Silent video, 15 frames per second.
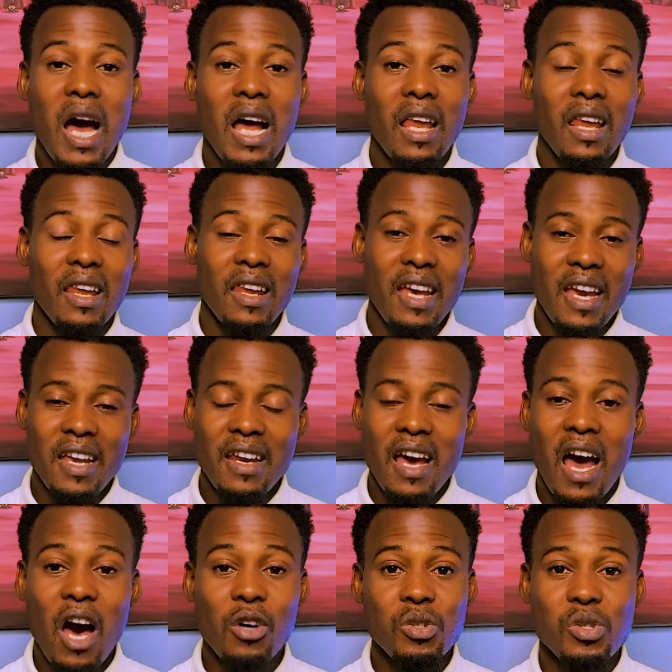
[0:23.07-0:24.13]
and learn
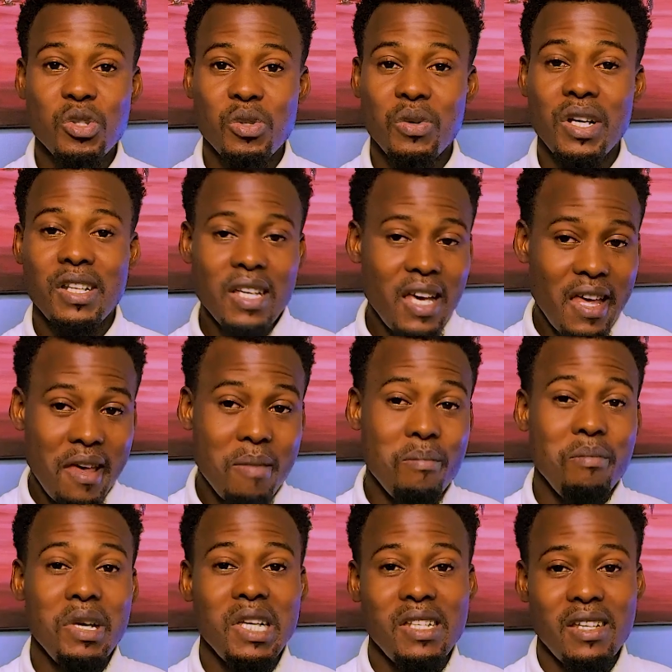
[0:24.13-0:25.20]
how to trade
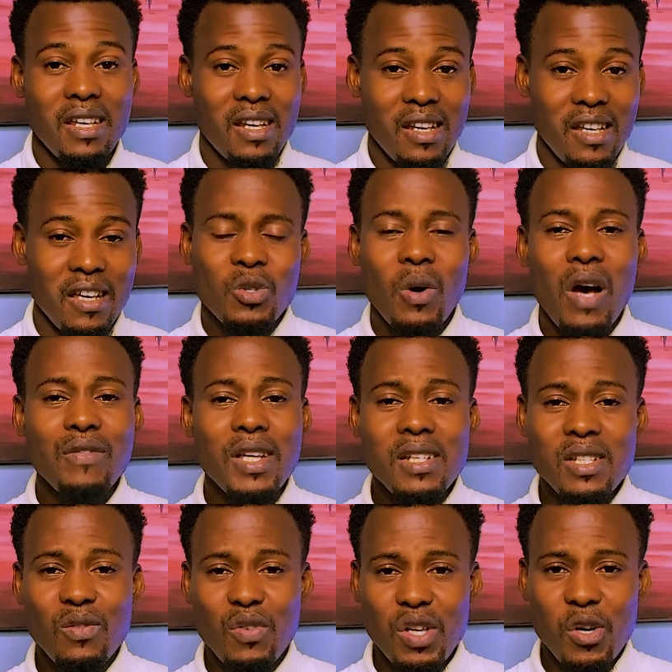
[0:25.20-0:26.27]
immediately. So after this
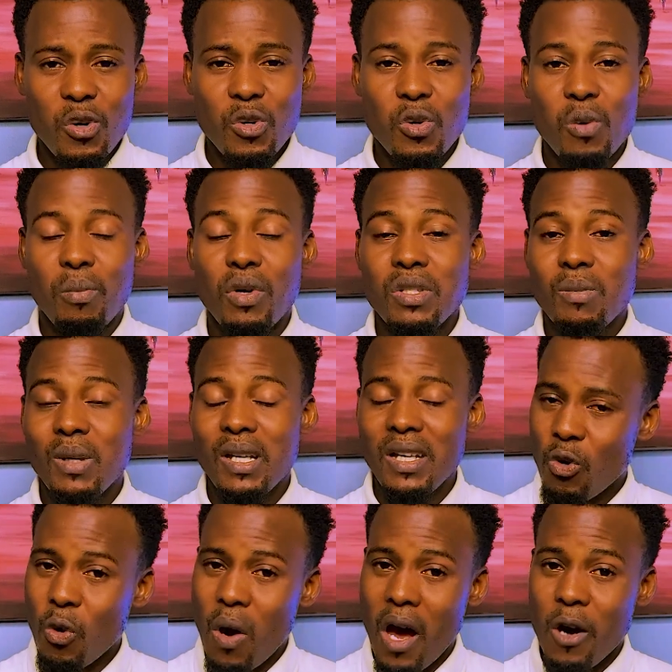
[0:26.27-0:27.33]
video you'll possibly
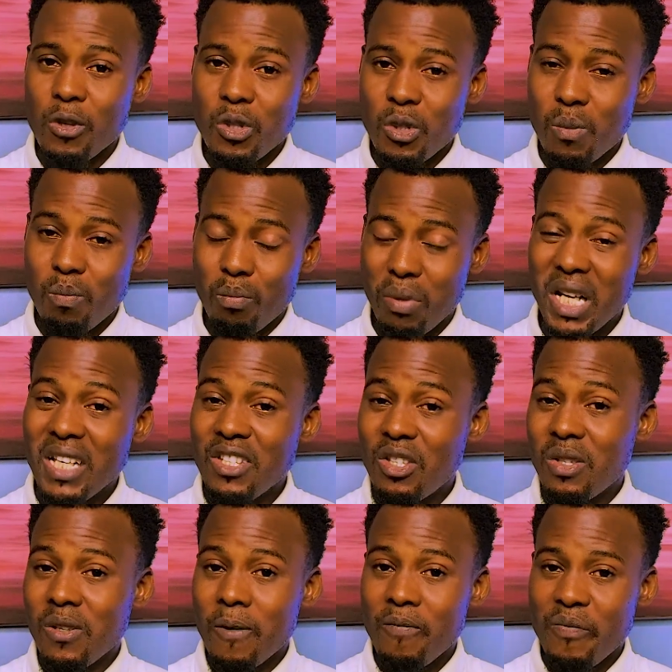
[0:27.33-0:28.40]
know how to place
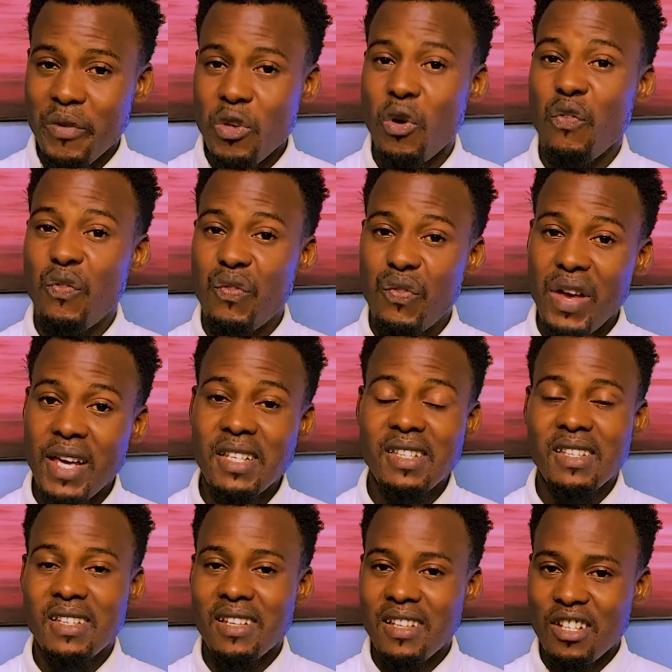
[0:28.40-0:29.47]
your
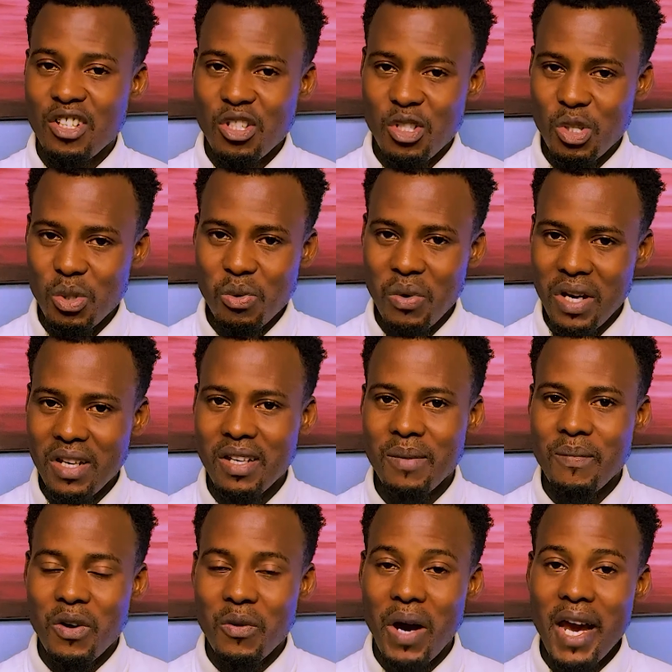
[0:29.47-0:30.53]
first trade,
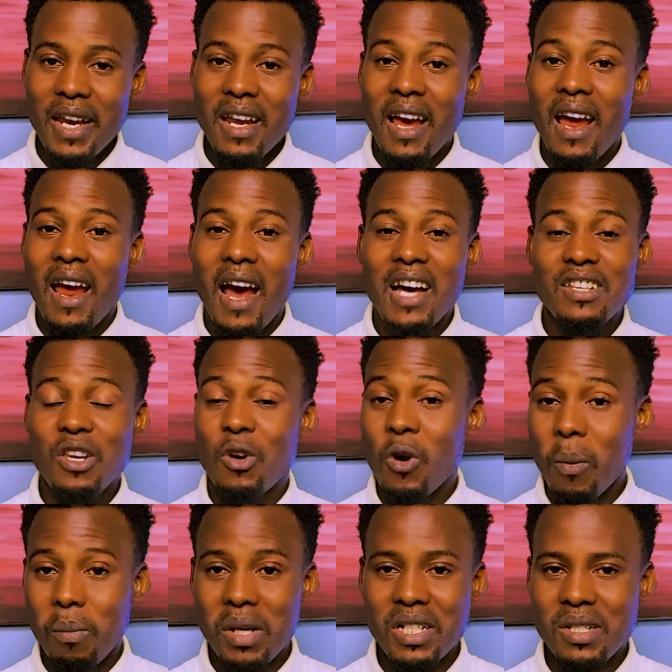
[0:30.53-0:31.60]
right, as a
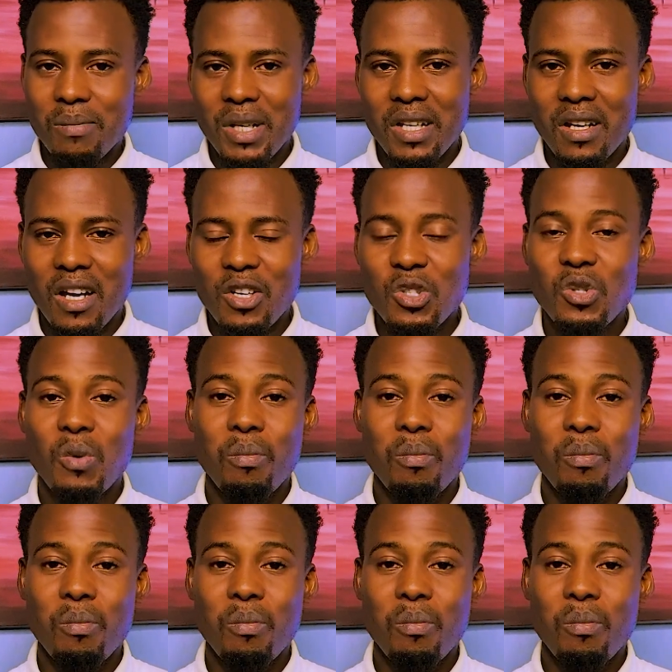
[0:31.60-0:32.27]
complete beginner. So